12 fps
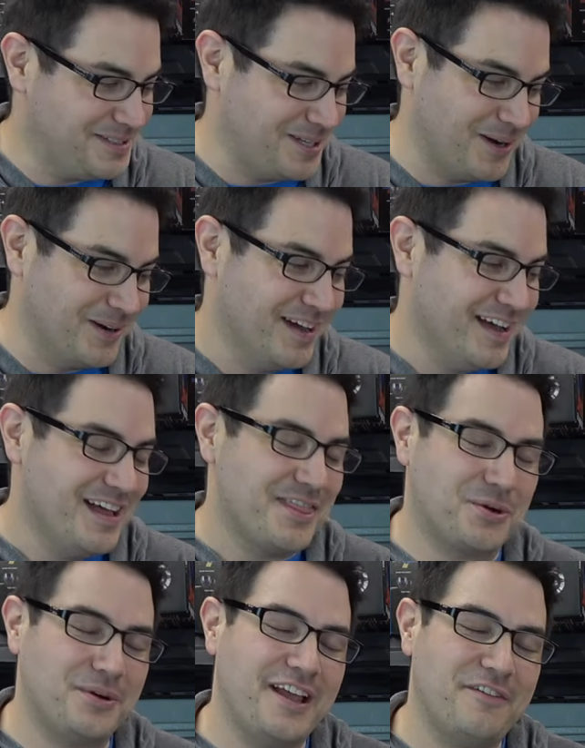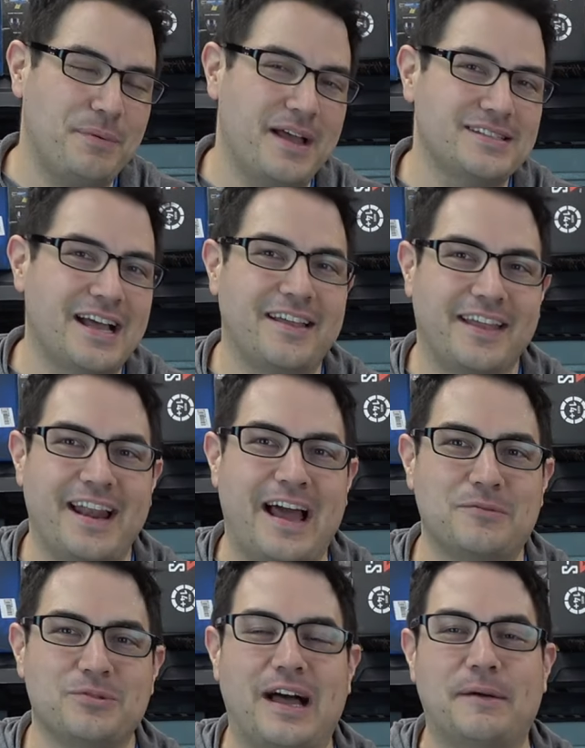so 30 FPS, again,
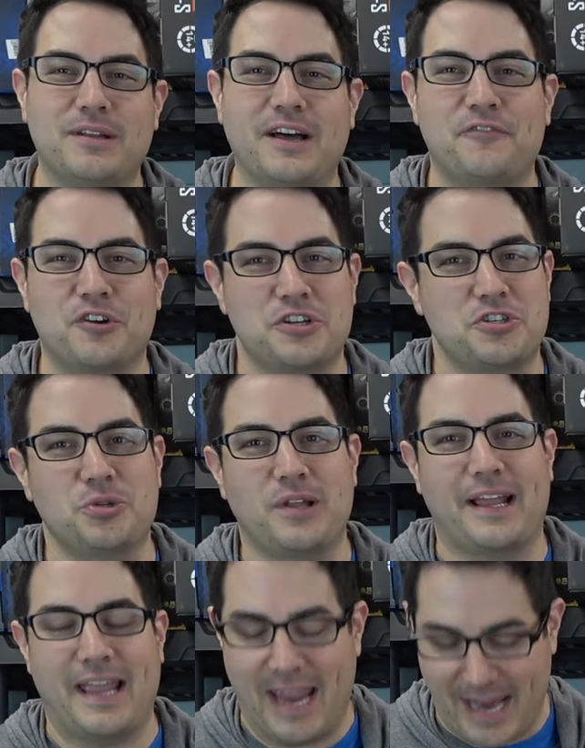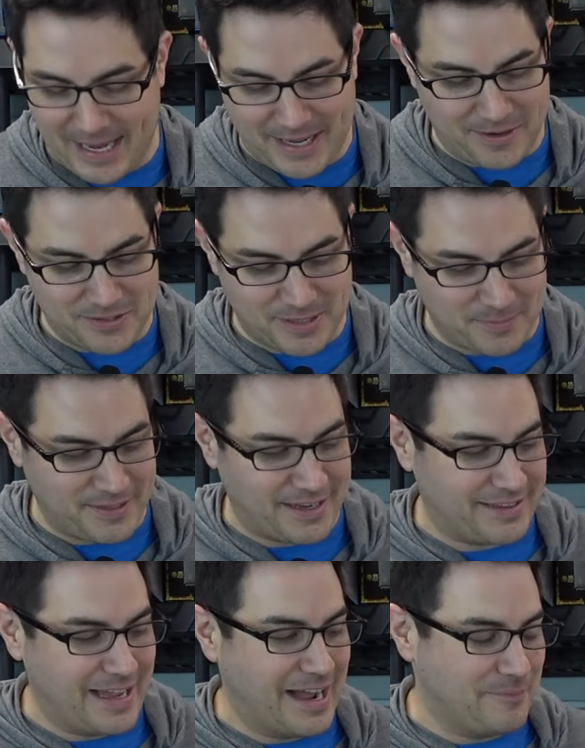I would, I would love for it to shoot like 80 or something
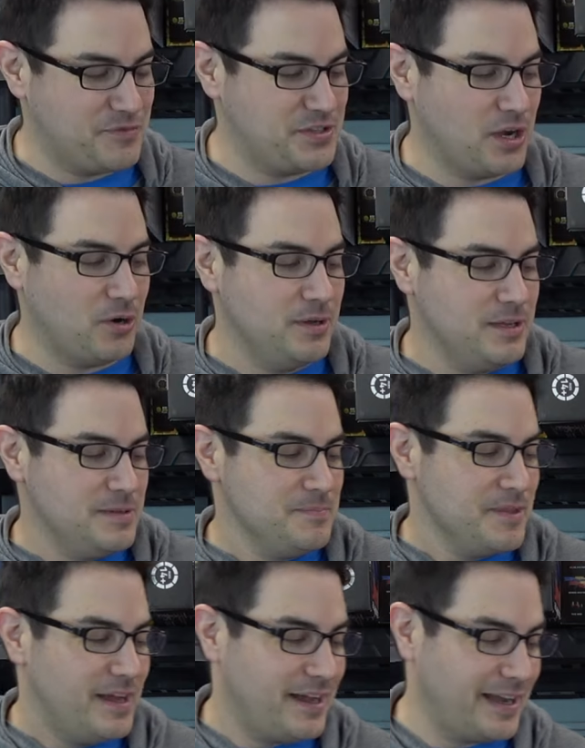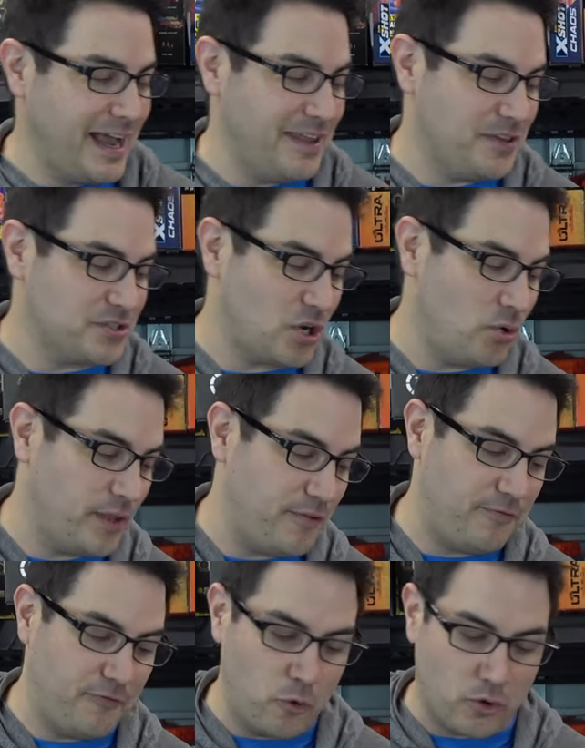like that. So again, there's only
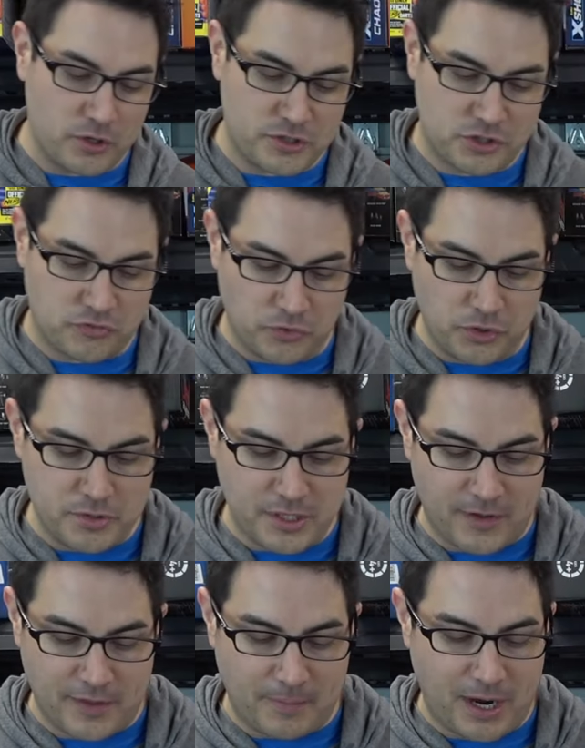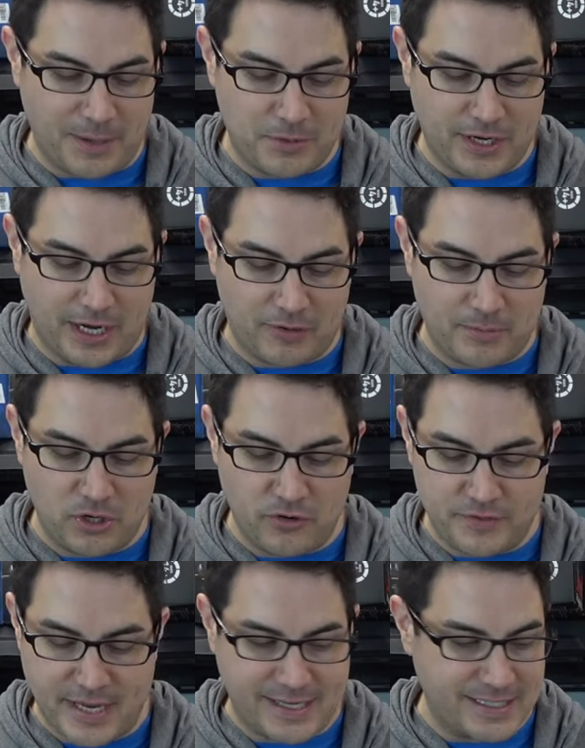four screws on the bottom you got to
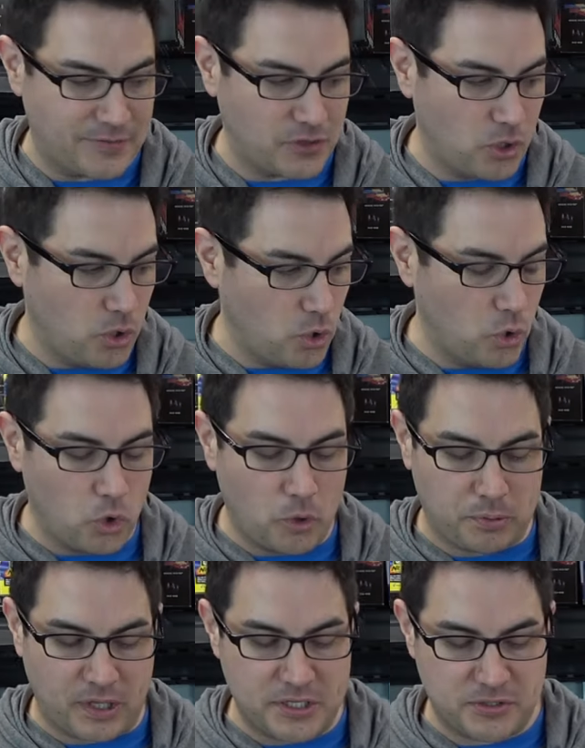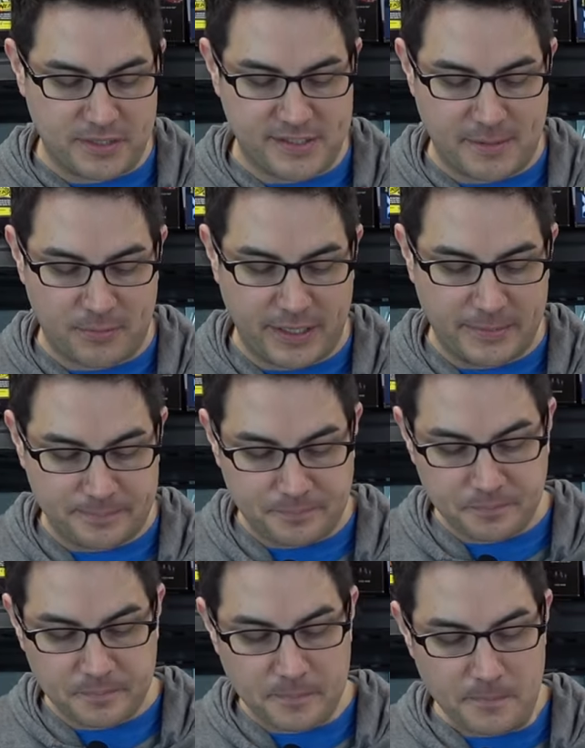remove. Takes out the whole plunger assembly.
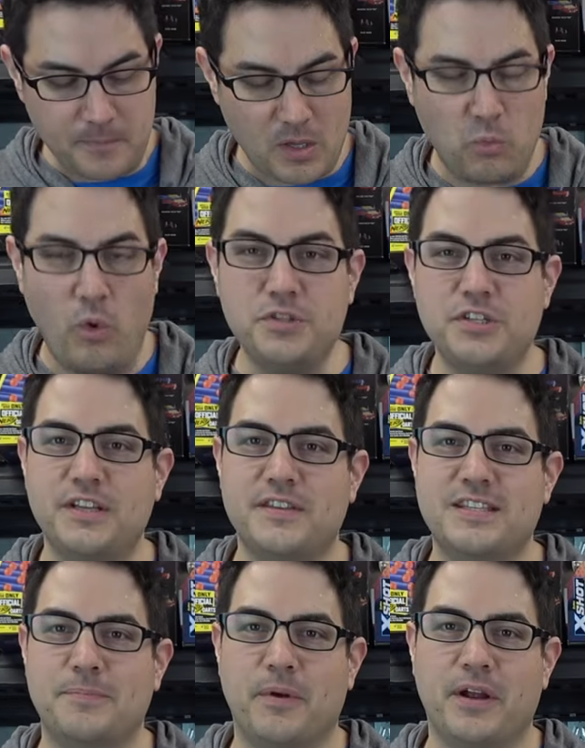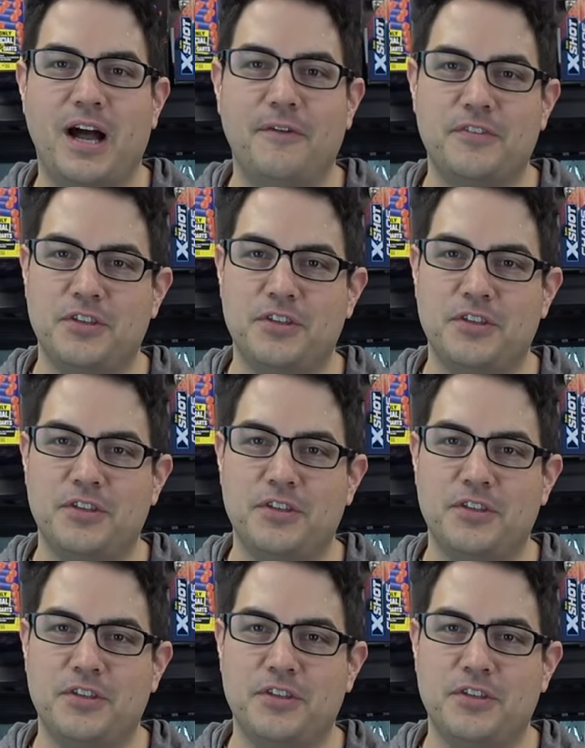Once you get the spring off,